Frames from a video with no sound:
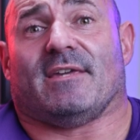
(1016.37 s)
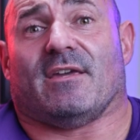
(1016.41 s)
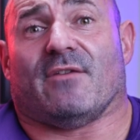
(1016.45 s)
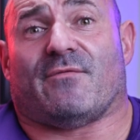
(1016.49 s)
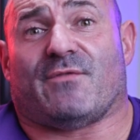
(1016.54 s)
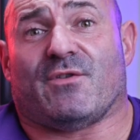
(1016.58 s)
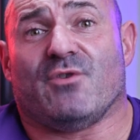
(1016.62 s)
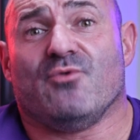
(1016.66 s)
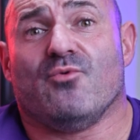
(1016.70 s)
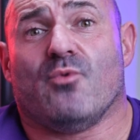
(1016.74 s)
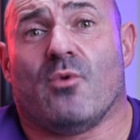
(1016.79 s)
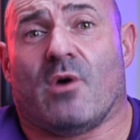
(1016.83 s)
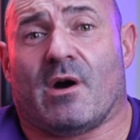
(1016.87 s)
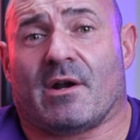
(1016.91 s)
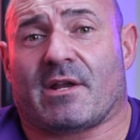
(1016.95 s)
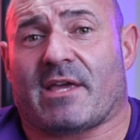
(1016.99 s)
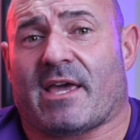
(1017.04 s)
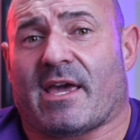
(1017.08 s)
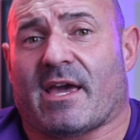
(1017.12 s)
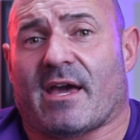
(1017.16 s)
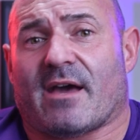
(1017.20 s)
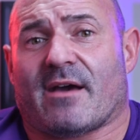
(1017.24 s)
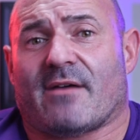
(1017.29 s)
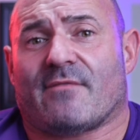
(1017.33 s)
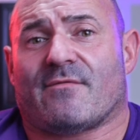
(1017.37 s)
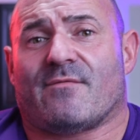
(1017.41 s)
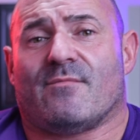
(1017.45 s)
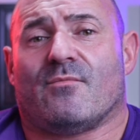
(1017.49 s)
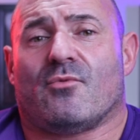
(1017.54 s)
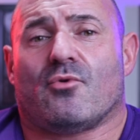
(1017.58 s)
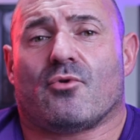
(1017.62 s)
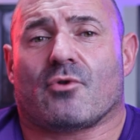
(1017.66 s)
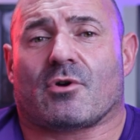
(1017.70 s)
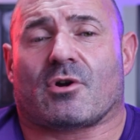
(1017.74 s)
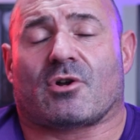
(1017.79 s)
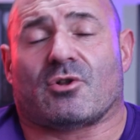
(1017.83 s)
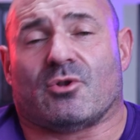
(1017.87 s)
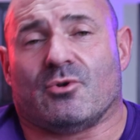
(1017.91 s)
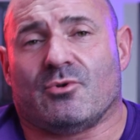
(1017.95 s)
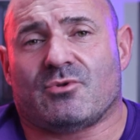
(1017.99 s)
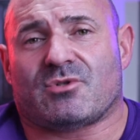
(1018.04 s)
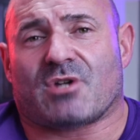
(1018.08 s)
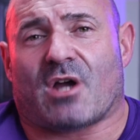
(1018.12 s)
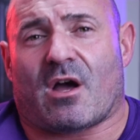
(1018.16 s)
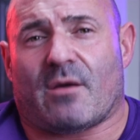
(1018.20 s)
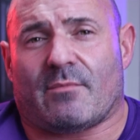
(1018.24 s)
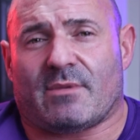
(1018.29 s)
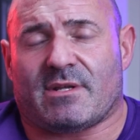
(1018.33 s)
If you want to have more
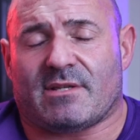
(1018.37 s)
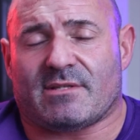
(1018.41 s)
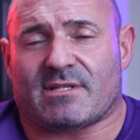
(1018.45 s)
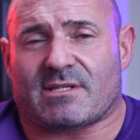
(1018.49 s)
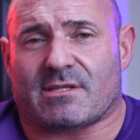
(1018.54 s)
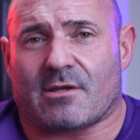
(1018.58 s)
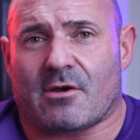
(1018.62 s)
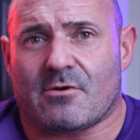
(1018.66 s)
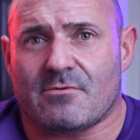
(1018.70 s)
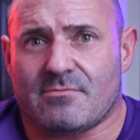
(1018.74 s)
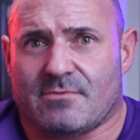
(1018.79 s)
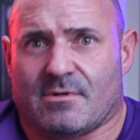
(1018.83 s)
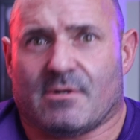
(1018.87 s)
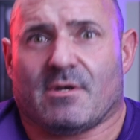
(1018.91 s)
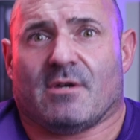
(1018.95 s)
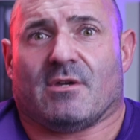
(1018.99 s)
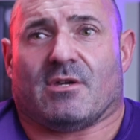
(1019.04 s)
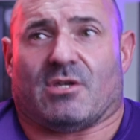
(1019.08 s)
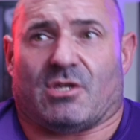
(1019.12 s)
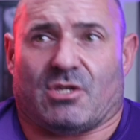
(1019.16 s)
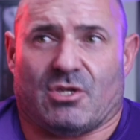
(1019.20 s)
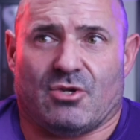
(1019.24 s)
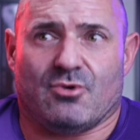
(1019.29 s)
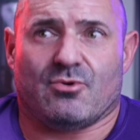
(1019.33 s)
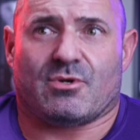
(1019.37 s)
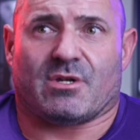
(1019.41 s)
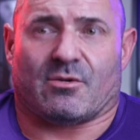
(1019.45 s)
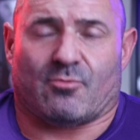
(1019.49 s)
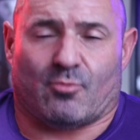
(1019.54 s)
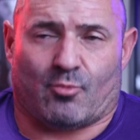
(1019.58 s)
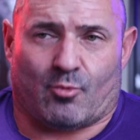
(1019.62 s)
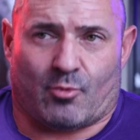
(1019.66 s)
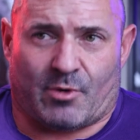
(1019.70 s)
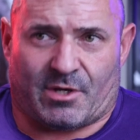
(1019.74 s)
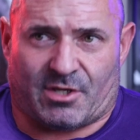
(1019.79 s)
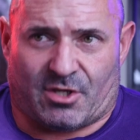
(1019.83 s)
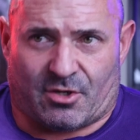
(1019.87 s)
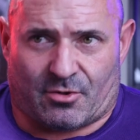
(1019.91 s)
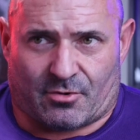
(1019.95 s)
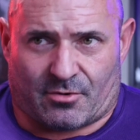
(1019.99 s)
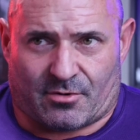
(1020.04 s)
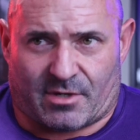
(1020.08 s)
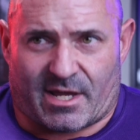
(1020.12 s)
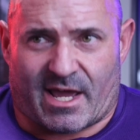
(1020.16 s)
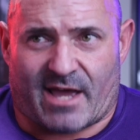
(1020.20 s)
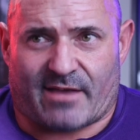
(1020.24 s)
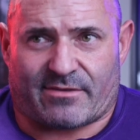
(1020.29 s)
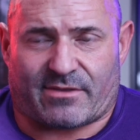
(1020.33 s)
glute dominance, though, you can, when
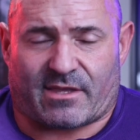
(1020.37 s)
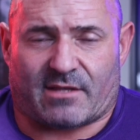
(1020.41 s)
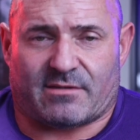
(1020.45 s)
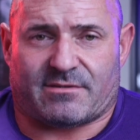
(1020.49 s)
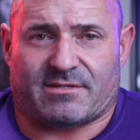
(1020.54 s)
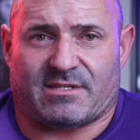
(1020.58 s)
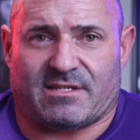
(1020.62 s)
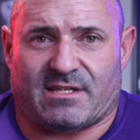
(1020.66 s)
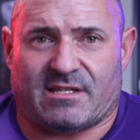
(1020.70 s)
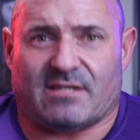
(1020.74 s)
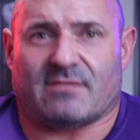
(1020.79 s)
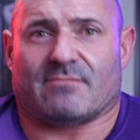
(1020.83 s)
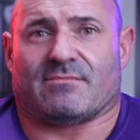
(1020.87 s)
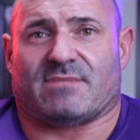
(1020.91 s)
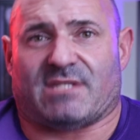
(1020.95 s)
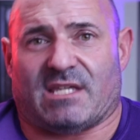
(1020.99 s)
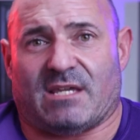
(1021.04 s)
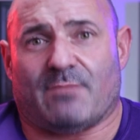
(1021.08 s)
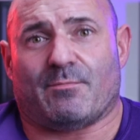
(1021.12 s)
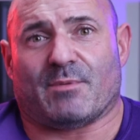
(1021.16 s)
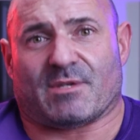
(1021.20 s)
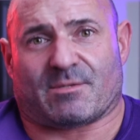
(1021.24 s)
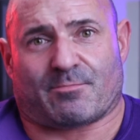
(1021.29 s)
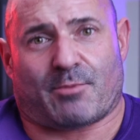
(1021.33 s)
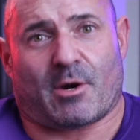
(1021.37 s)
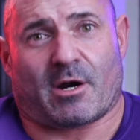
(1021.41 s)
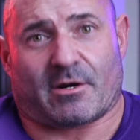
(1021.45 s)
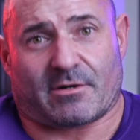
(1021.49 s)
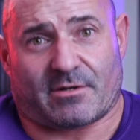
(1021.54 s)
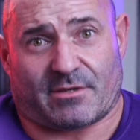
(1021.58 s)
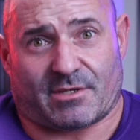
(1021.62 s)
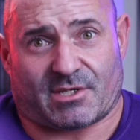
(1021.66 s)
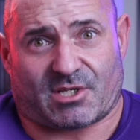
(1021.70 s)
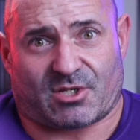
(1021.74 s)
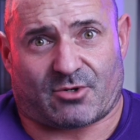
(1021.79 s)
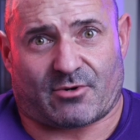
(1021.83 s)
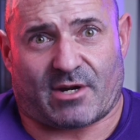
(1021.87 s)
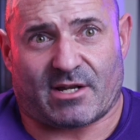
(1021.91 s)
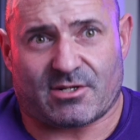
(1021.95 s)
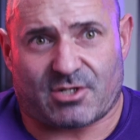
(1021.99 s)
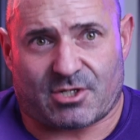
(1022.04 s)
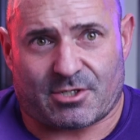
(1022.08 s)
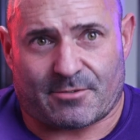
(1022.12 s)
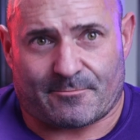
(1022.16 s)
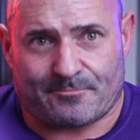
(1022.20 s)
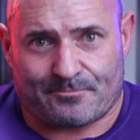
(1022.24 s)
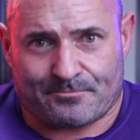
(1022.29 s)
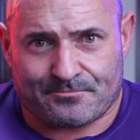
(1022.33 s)
you're at the deepest part of the
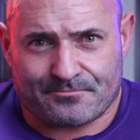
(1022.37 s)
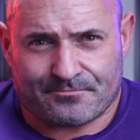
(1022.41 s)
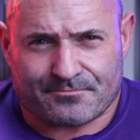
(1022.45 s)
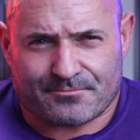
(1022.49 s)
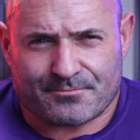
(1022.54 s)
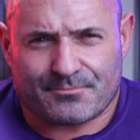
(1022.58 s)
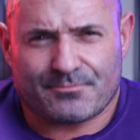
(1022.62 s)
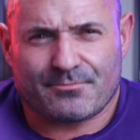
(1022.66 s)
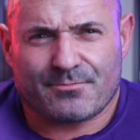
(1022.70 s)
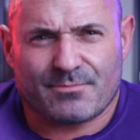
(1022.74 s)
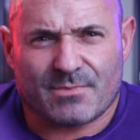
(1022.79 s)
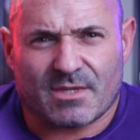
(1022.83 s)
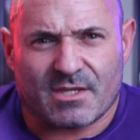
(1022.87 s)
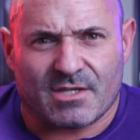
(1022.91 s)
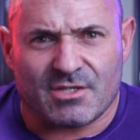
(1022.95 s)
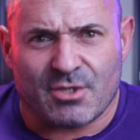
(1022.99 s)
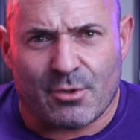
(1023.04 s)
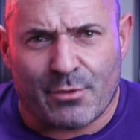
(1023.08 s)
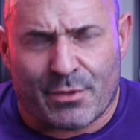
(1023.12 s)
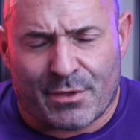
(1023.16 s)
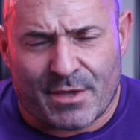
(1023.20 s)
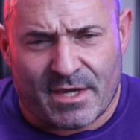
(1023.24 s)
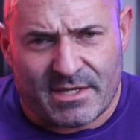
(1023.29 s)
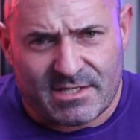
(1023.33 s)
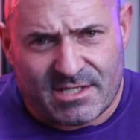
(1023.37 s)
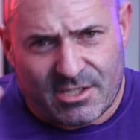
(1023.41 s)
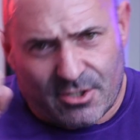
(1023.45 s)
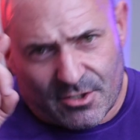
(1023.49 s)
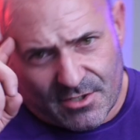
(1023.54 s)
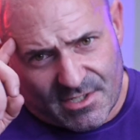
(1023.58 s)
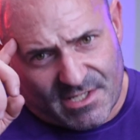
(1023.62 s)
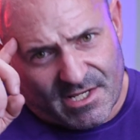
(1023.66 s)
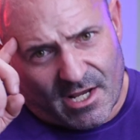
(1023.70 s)
stretch, you think to